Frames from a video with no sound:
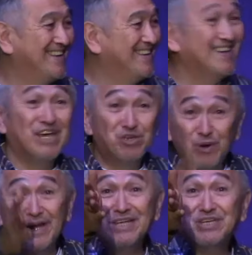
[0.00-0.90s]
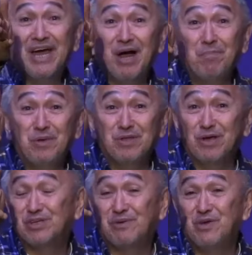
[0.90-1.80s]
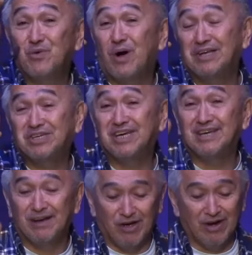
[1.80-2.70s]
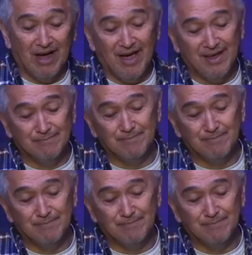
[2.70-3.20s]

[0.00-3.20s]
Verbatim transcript: He's willing to help you, those of you watching online.